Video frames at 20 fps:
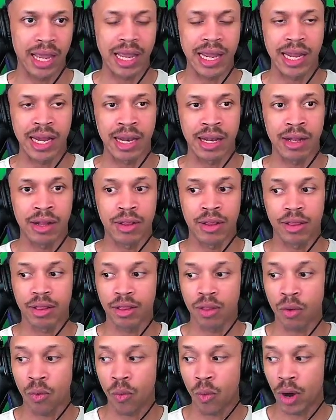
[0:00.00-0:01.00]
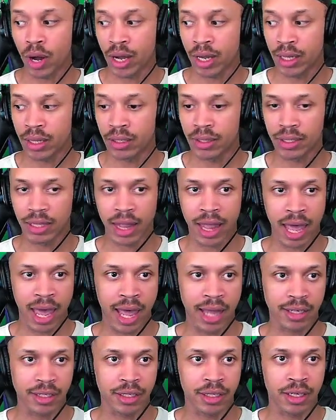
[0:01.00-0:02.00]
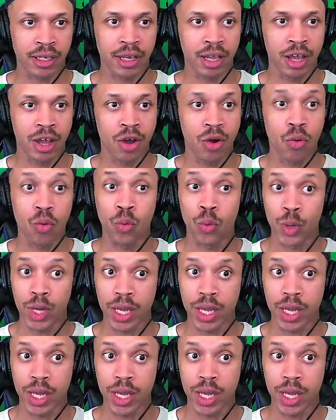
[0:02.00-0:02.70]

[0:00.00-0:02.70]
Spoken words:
In the ones that we